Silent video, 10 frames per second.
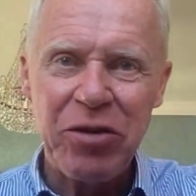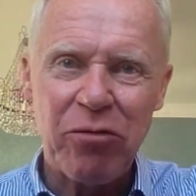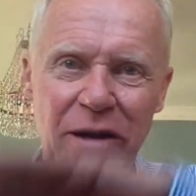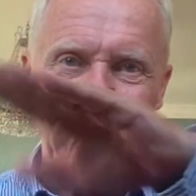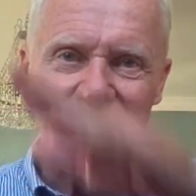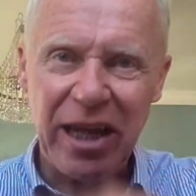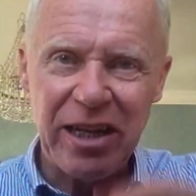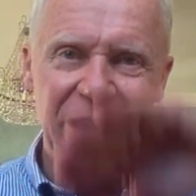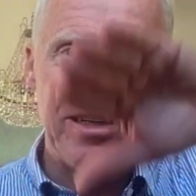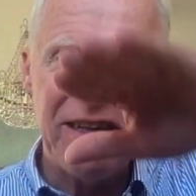rather
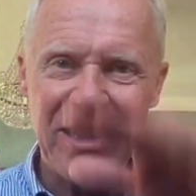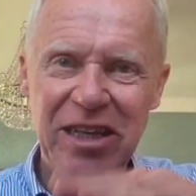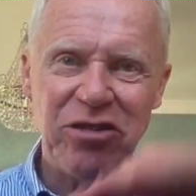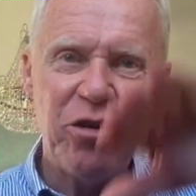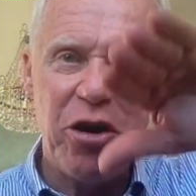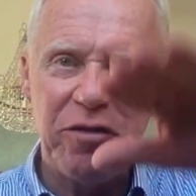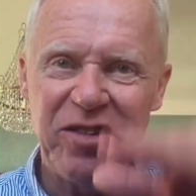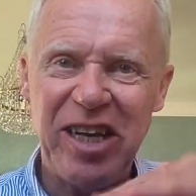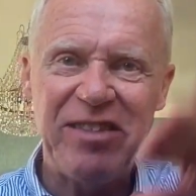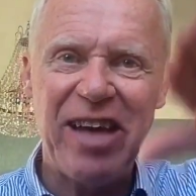than these curved
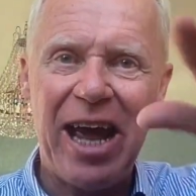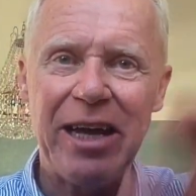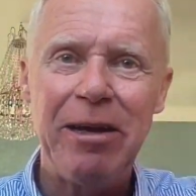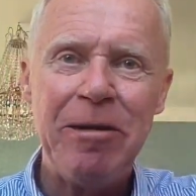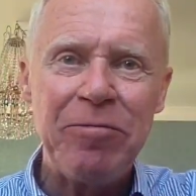zigzag.